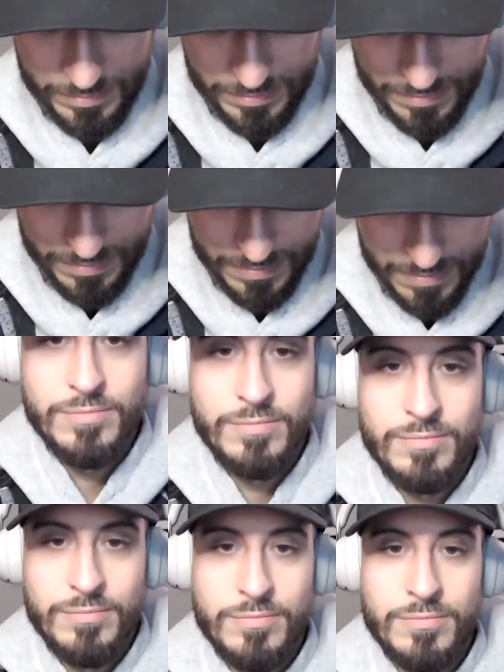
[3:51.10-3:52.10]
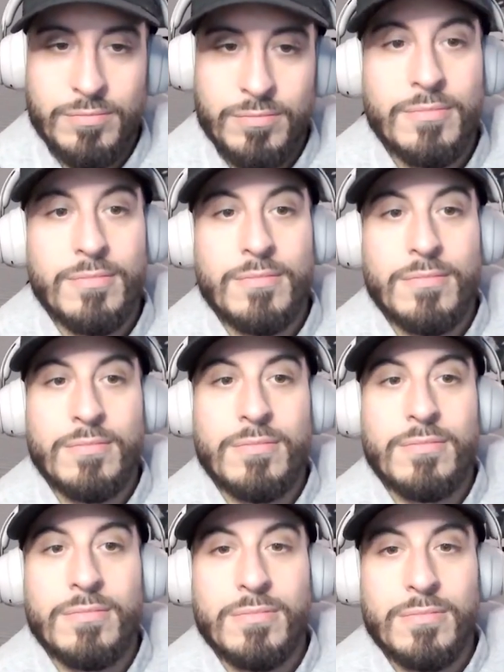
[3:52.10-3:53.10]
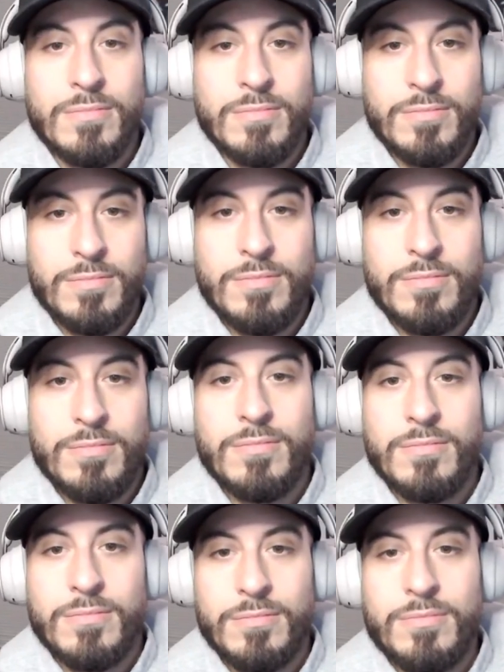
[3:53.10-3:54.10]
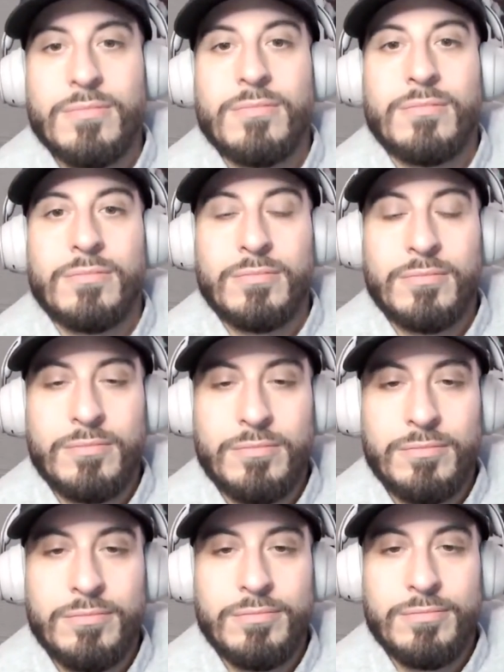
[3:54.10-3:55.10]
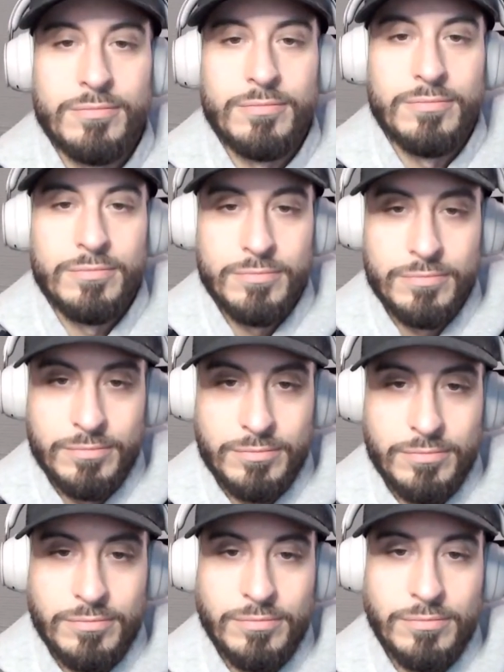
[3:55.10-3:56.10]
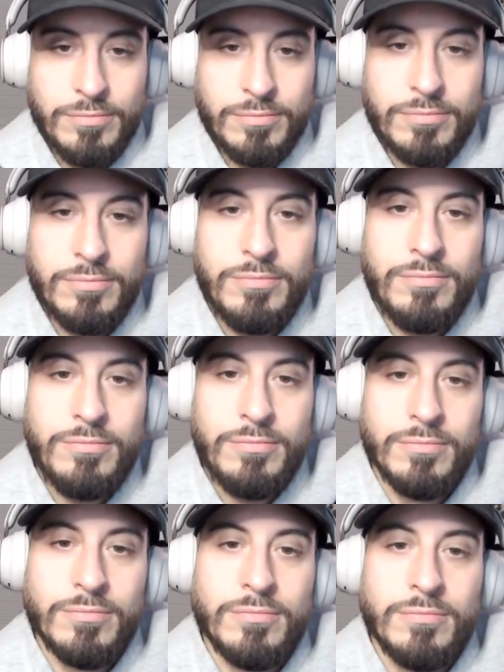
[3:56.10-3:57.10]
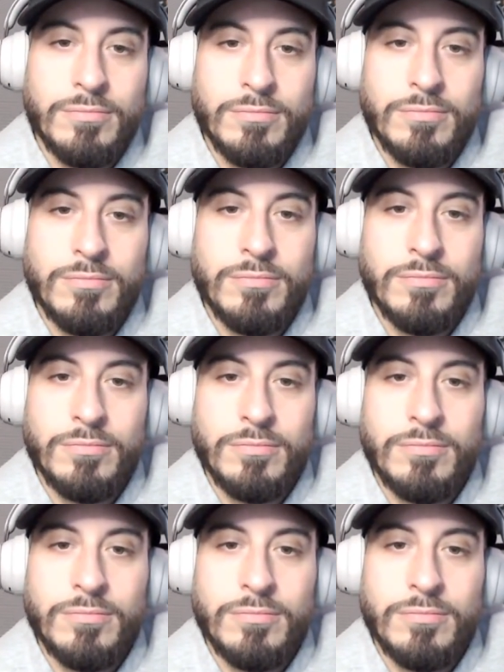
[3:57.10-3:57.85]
[no speech]